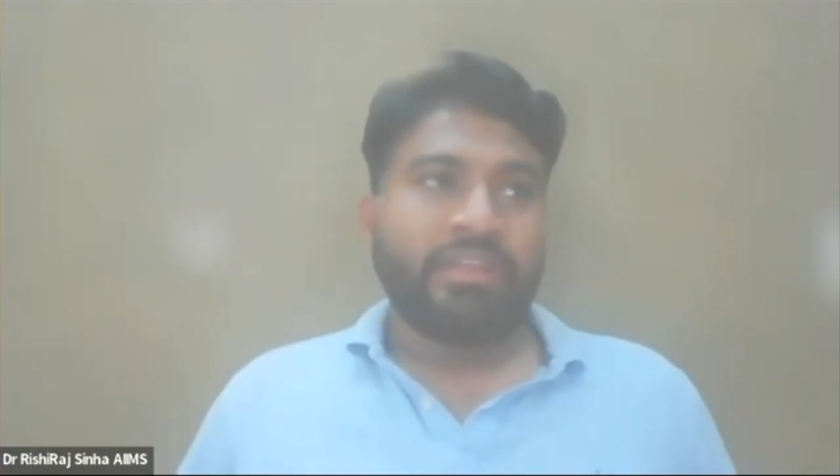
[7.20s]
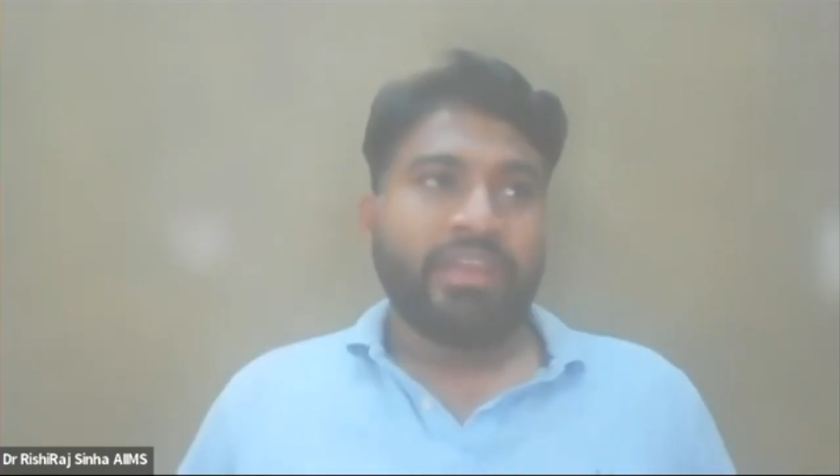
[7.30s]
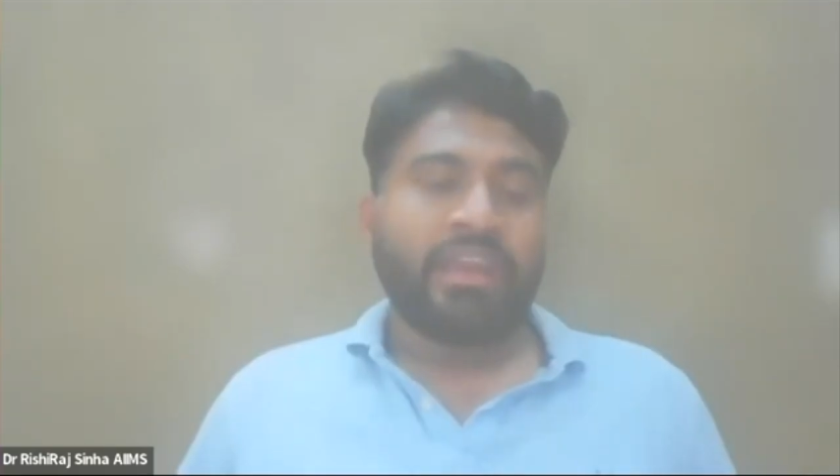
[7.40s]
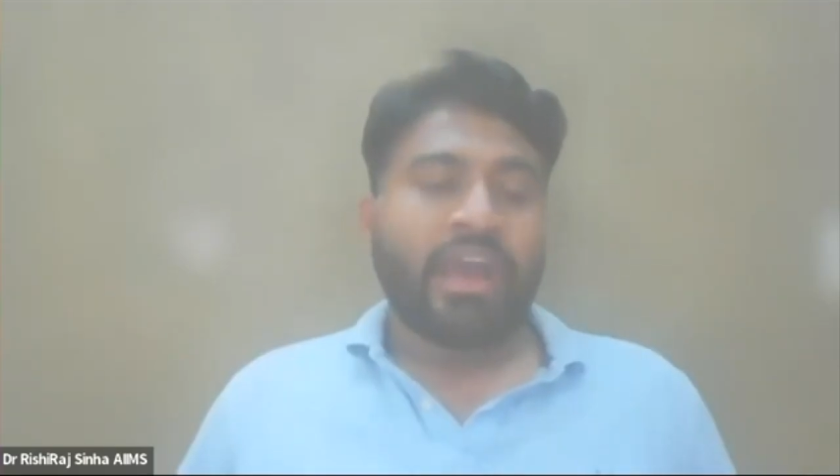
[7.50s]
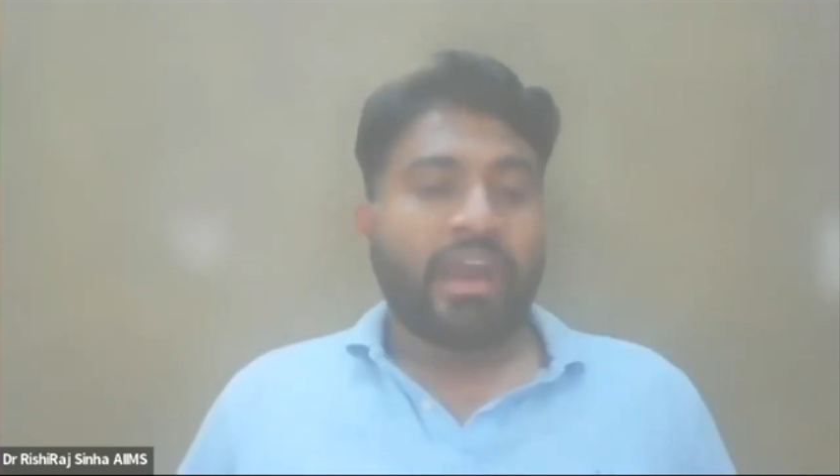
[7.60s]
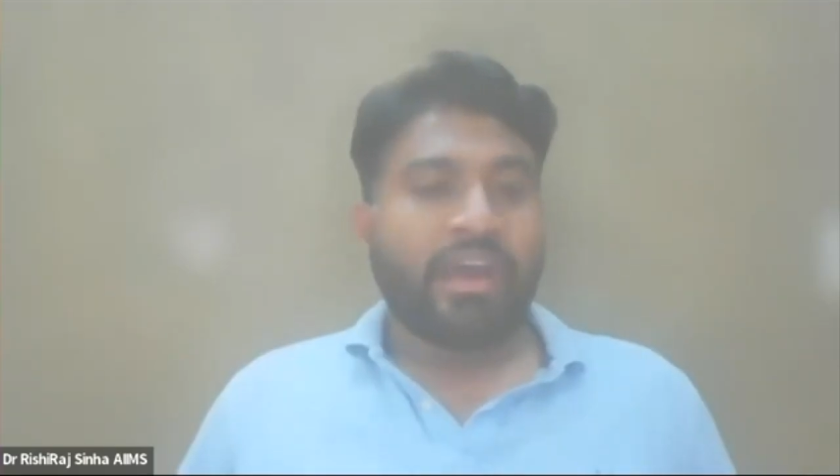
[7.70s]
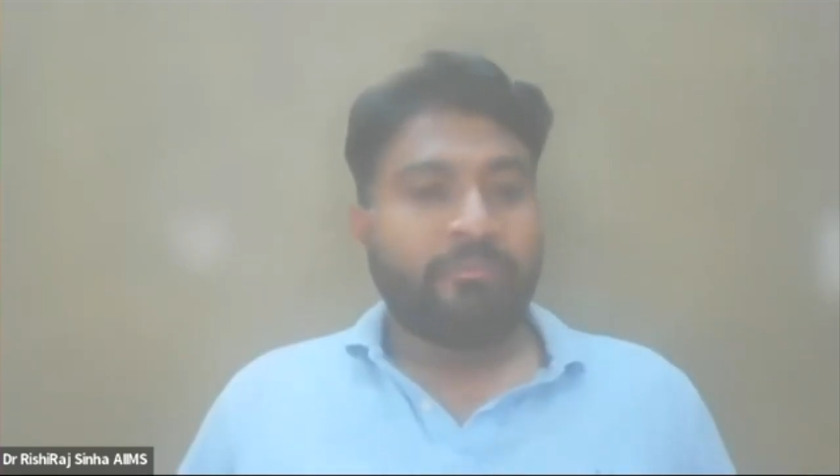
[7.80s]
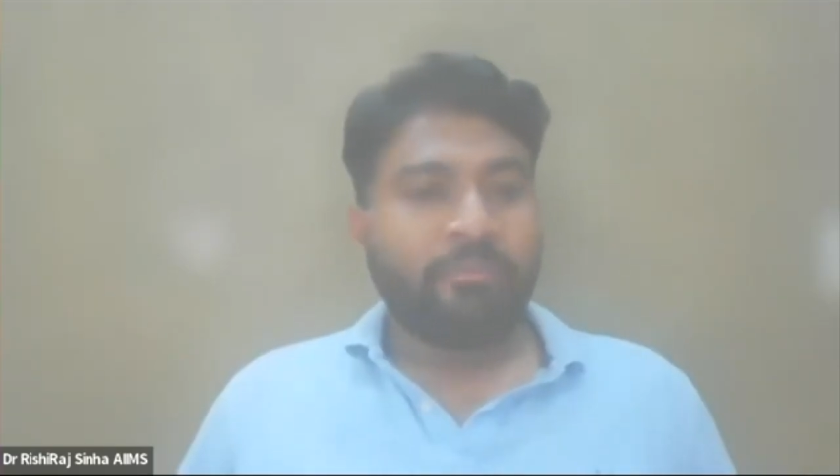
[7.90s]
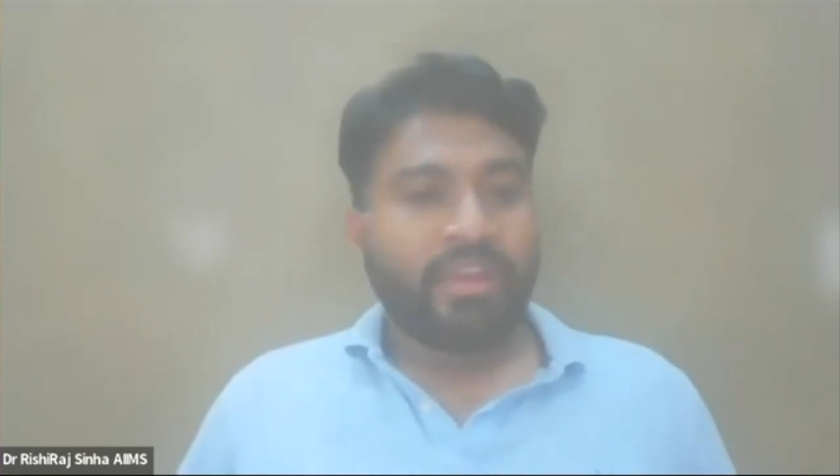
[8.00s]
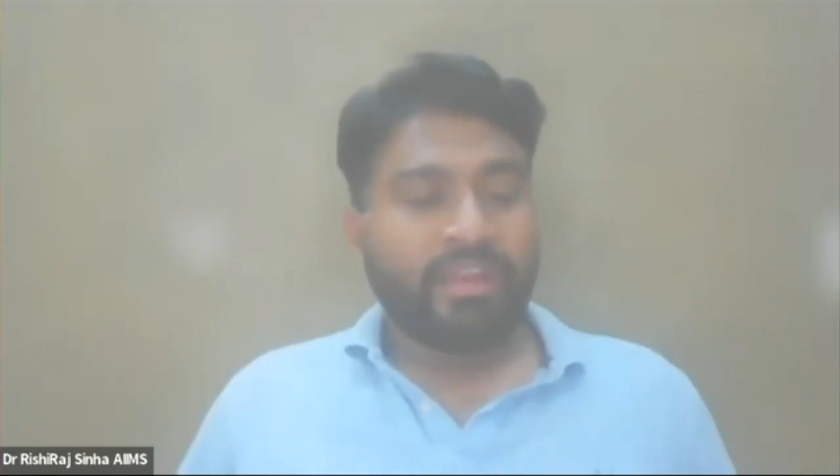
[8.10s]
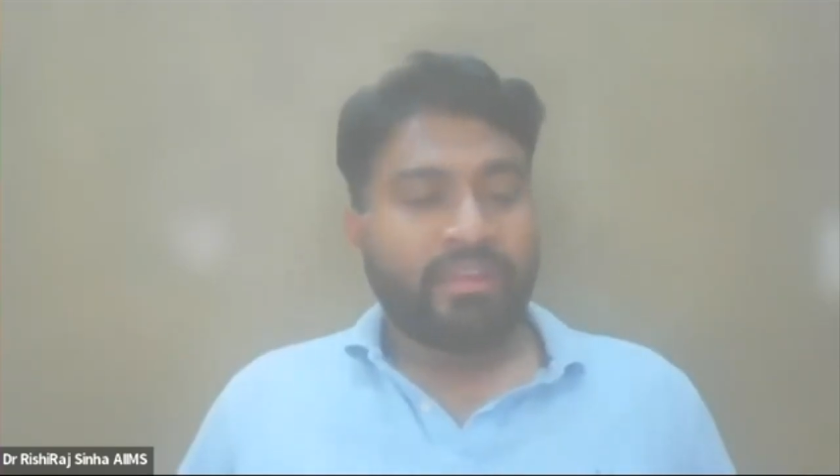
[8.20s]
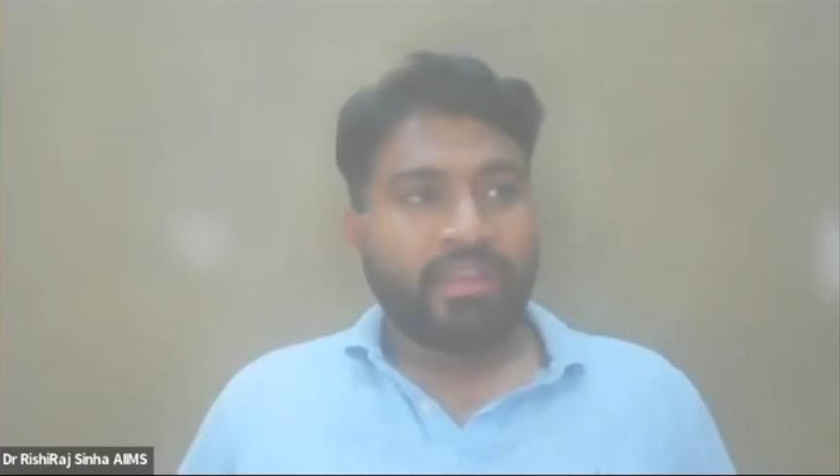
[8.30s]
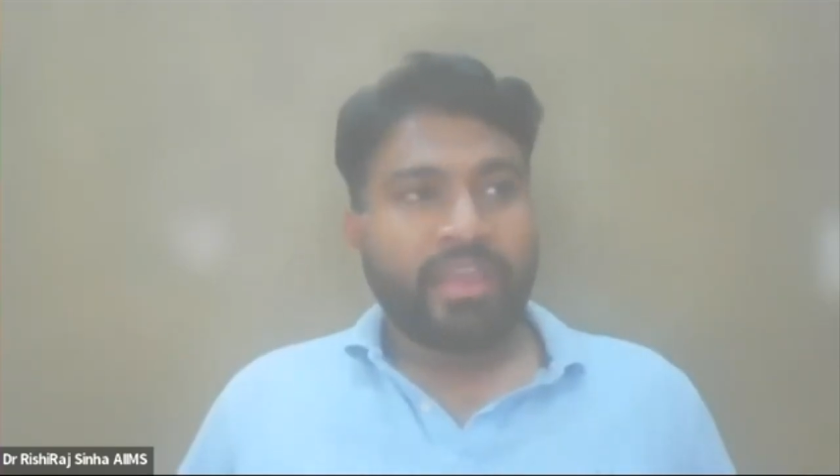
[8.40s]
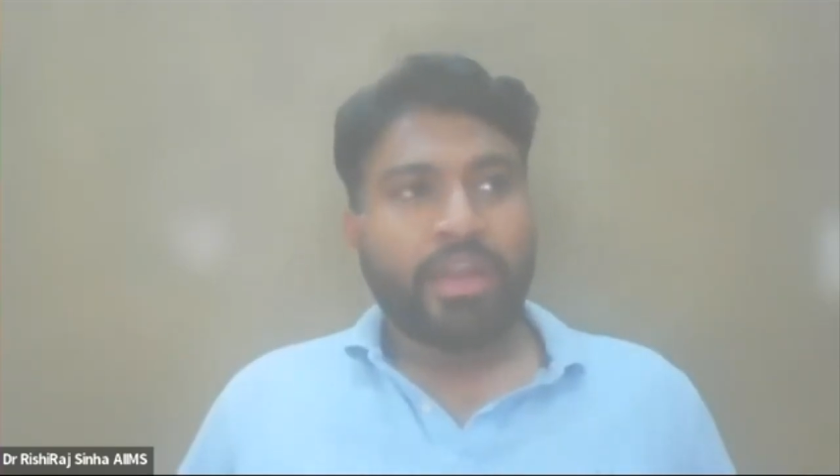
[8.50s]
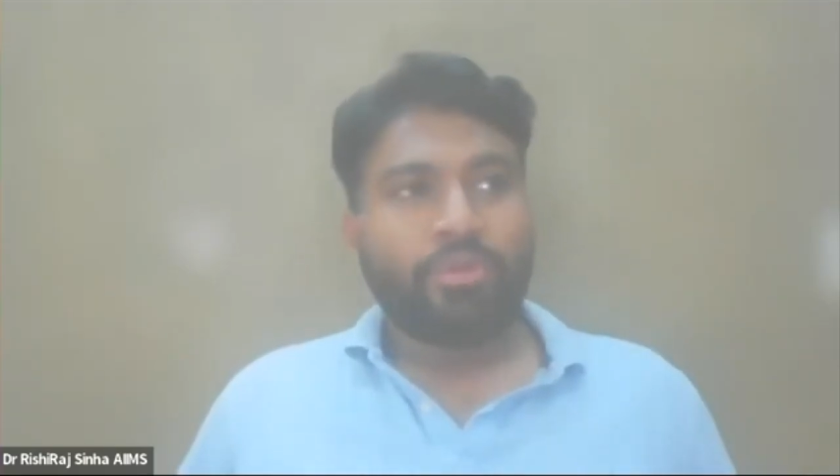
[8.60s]
there are many,
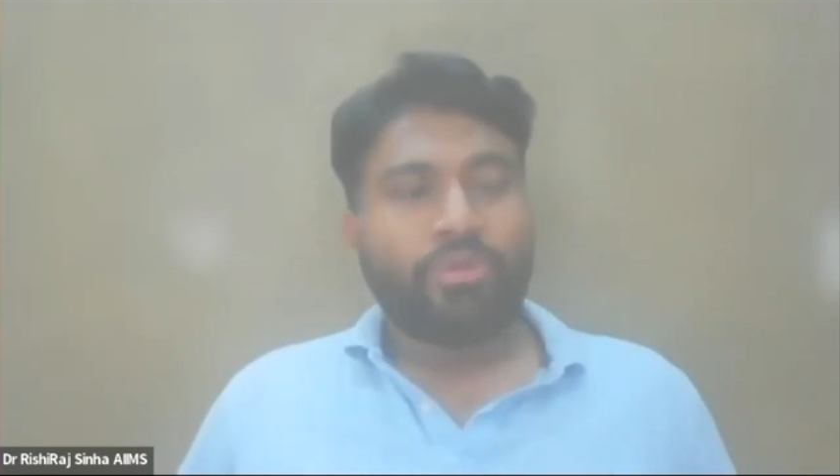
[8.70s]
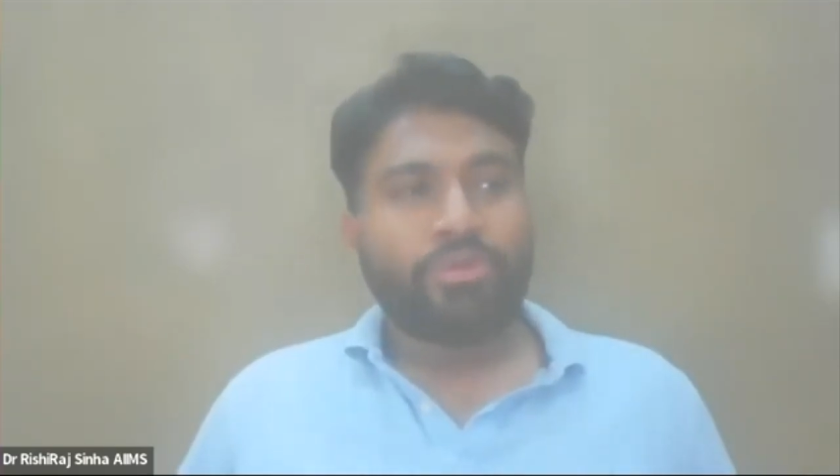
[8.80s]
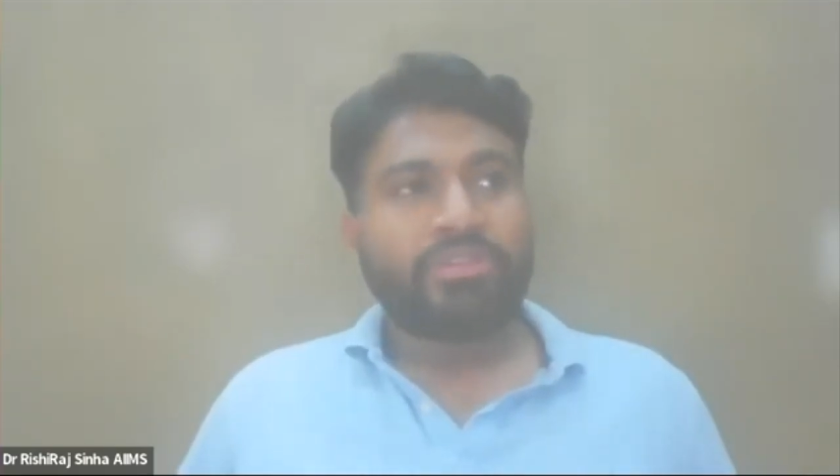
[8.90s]
there are two